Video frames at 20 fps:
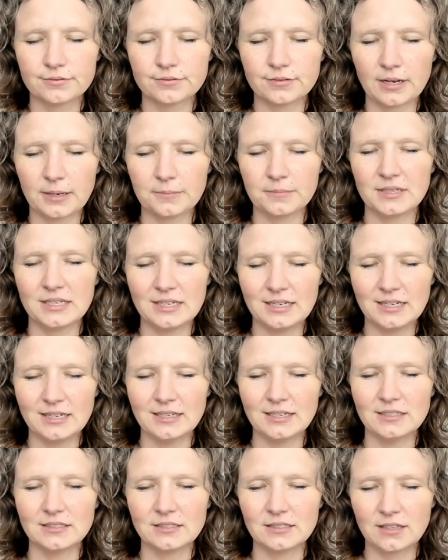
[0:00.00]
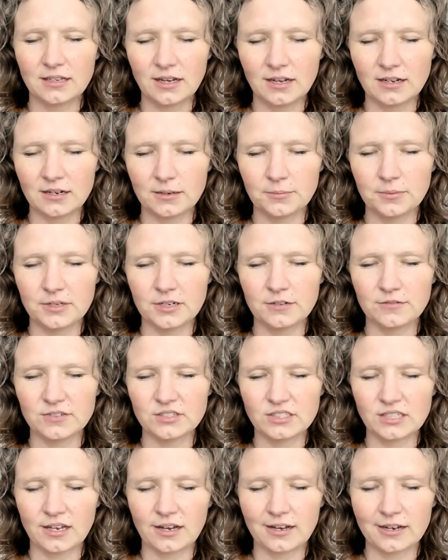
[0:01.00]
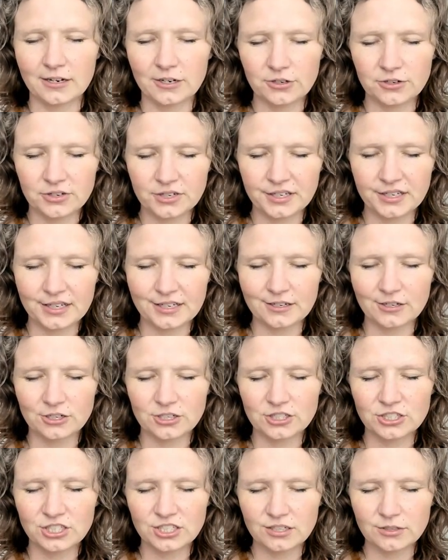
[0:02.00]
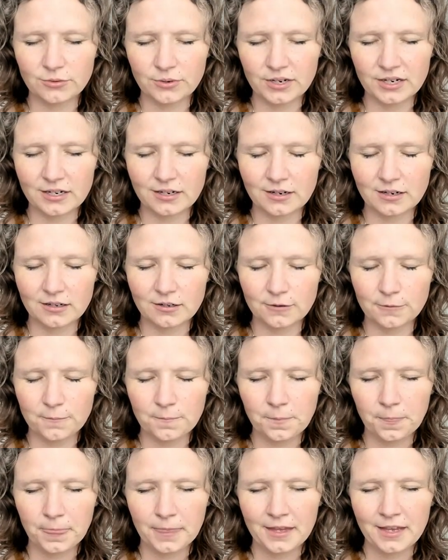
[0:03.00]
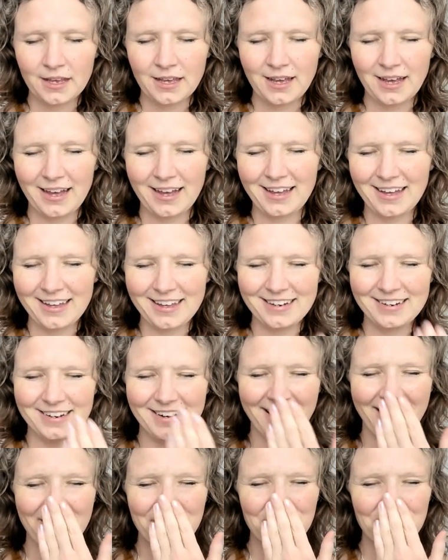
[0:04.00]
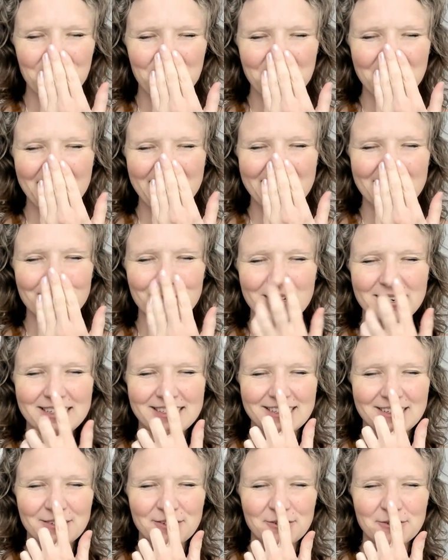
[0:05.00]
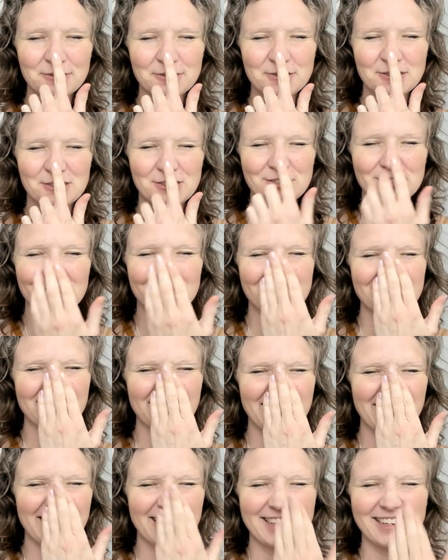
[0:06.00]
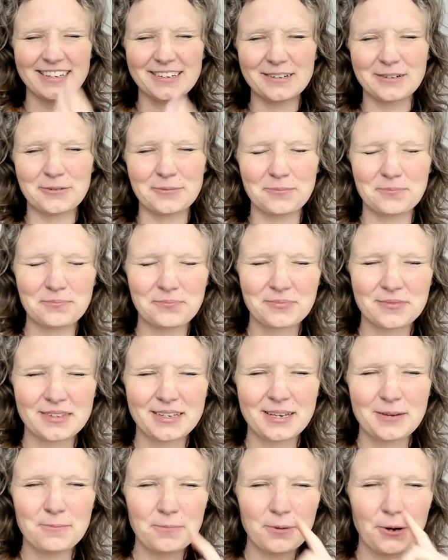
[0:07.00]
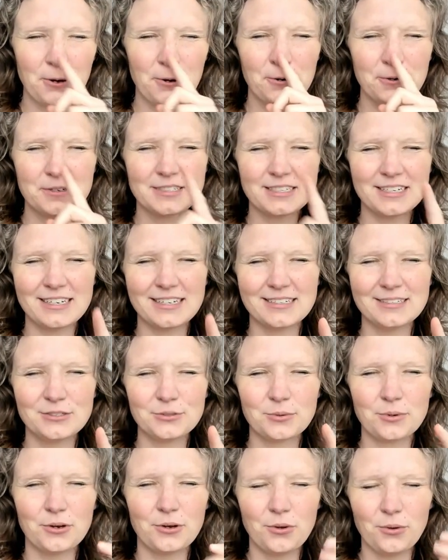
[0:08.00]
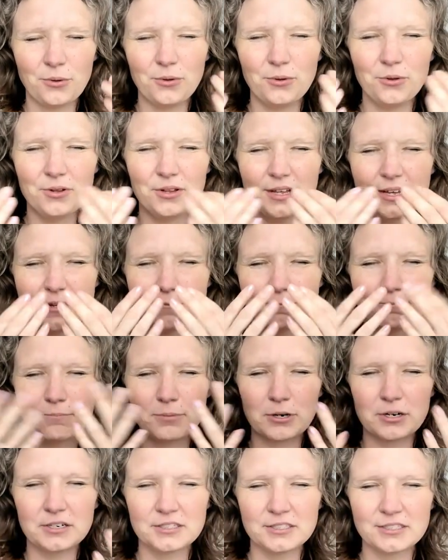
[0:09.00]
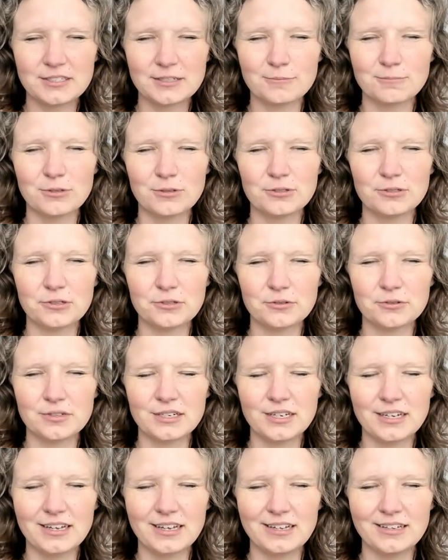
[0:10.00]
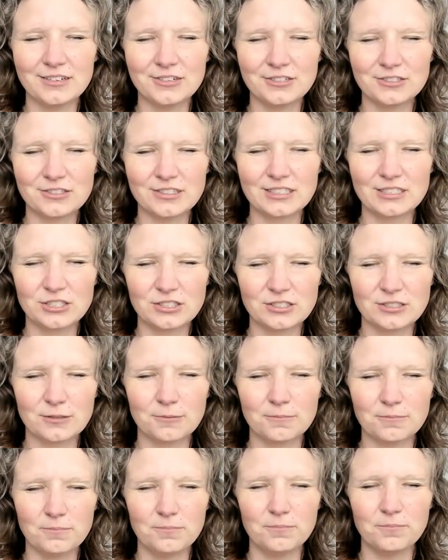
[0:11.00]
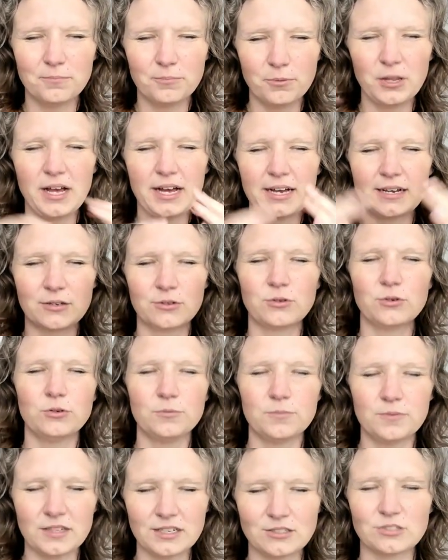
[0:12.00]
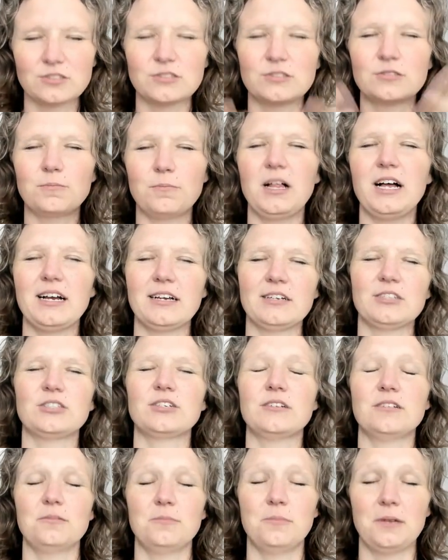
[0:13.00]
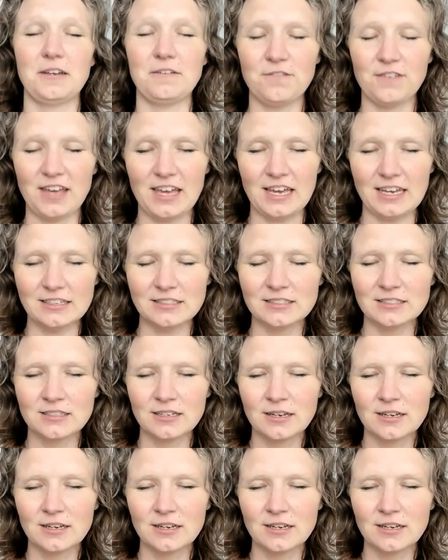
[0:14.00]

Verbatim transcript: I mean, it has got a bit of a tiring energy right now. And I feel like my nose just like um, poked into a hole and burst a balloon, and there's like just some black goop that just splashed onto my face.